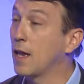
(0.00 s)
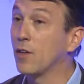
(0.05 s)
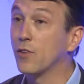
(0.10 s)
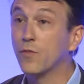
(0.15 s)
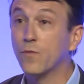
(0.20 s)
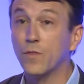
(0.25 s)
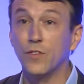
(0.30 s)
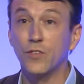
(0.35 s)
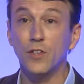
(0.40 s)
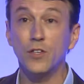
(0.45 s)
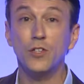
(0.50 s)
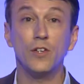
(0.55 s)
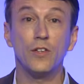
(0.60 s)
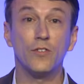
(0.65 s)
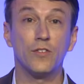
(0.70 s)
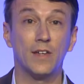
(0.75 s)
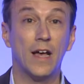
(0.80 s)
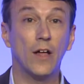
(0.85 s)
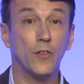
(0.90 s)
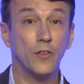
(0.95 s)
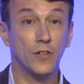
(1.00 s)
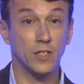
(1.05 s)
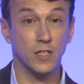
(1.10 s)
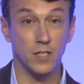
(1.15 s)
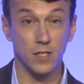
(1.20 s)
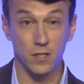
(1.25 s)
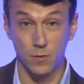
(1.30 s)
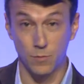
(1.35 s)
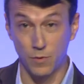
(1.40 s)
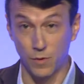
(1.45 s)
as physicians and healthcare
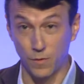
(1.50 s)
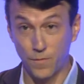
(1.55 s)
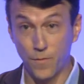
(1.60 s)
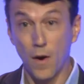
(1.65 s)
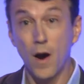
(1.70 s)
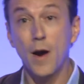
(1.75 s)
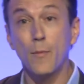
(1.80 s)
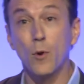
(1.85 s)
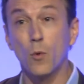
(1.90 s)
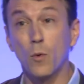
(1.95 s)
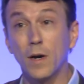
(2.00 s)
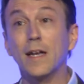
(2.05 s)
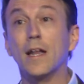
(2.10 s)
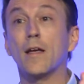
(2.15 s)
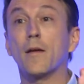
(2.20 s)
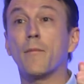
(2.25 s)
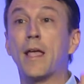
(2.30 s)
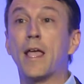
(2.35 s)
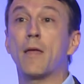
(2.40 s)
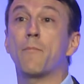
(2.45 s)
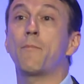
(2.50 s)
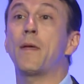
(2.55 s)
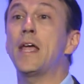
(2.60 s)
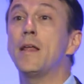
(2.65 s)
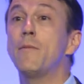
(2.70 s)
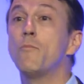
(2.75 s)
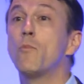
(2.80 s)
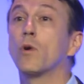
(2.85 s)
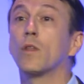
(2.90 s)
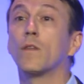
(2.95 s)
systems and pharma, we're going to get paid
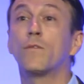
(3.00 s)
more in the